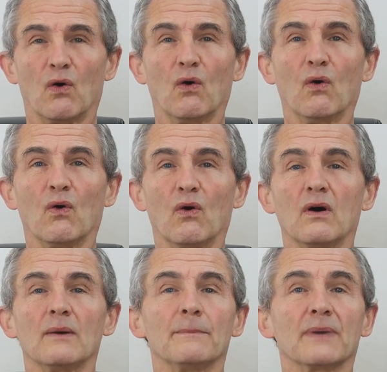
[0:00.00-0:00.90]
or
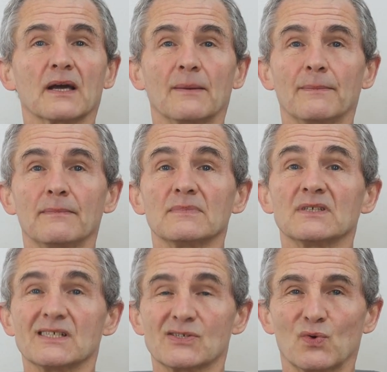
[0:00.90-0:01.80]
become
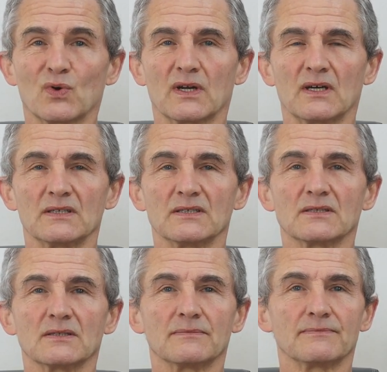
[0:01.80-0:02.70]

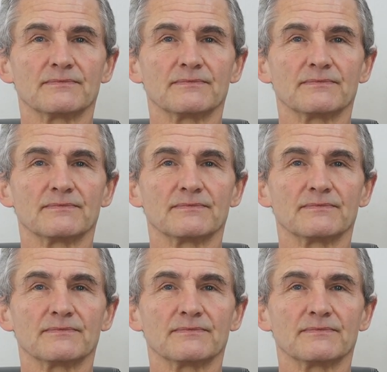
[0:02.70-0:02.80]
disorganized.